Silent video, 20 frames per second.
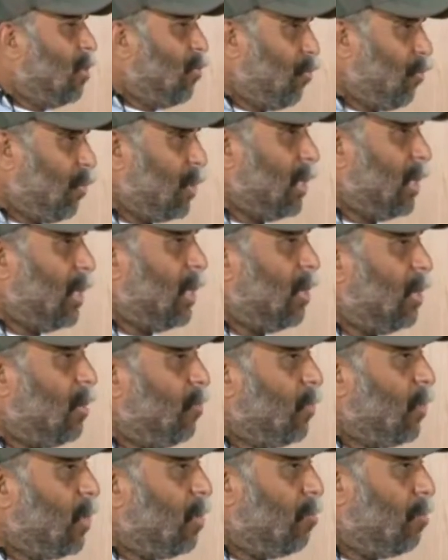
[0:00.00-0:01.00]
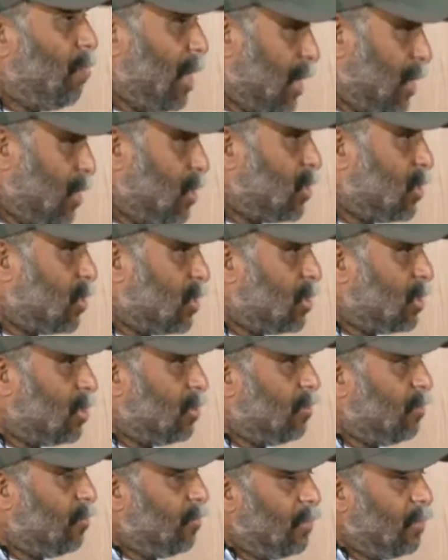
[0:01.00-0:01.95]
for the beggars.